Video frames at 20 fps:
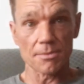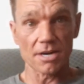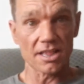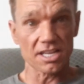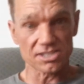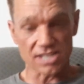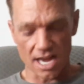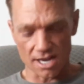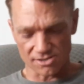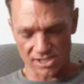to
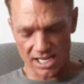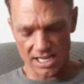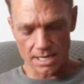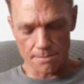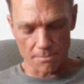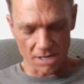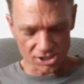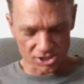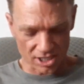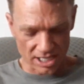this house again,
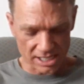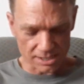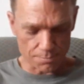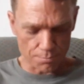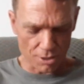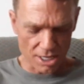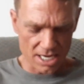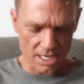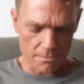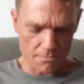much less
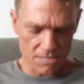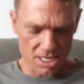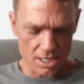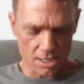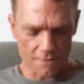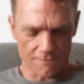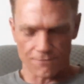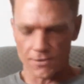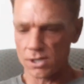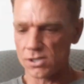bringing me
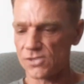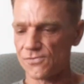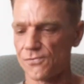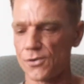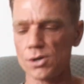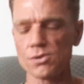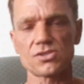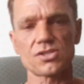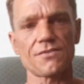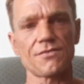your first
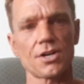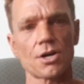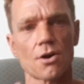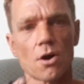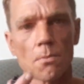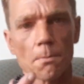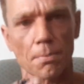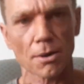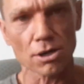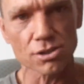fruits of your
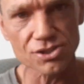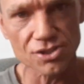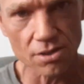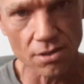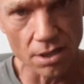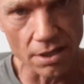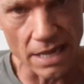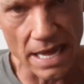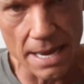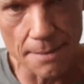own
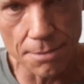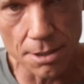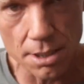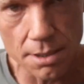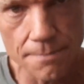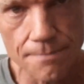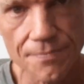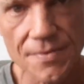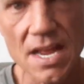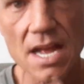personal labor,